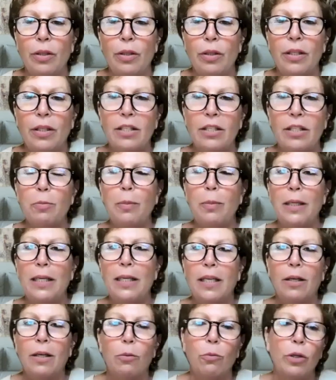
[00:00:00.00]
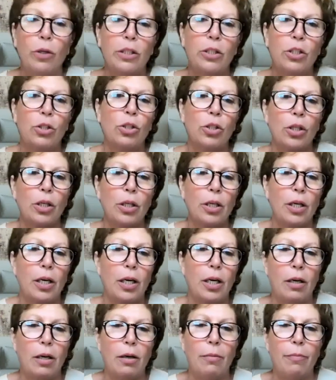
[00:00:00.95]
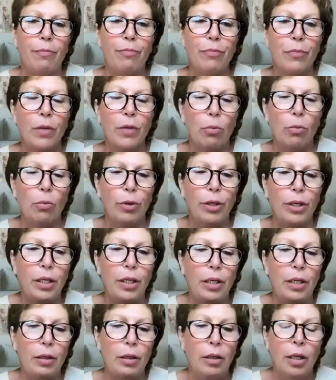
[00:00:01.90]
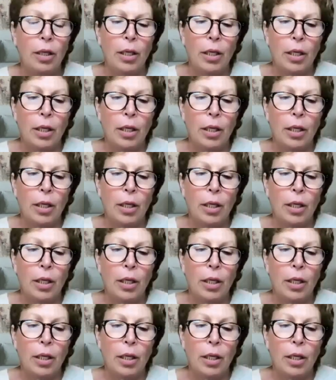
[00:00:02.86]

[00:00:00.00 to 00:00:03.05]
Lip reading: this meeting, which we